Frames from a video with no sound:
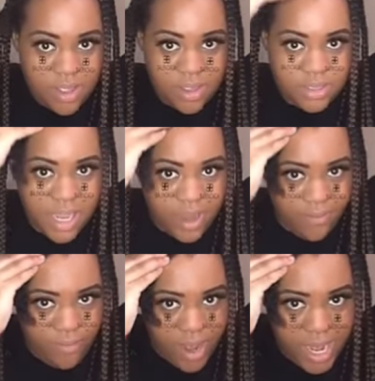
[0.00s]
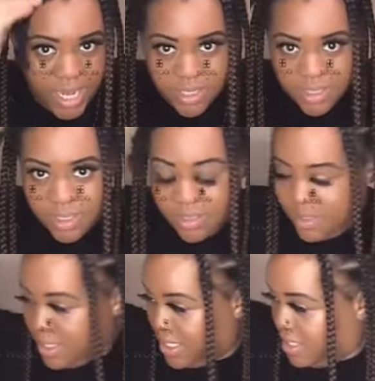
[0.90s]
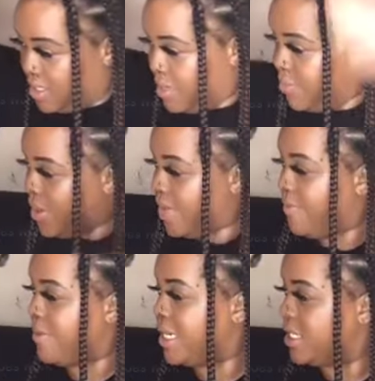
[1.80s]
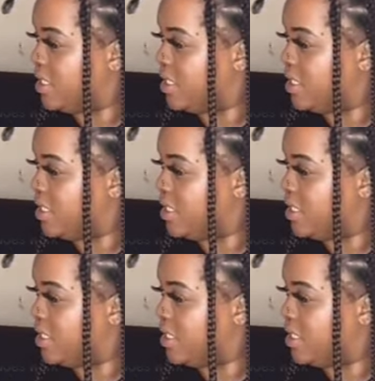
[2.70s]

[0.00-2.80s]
tell your friends, because this is important information.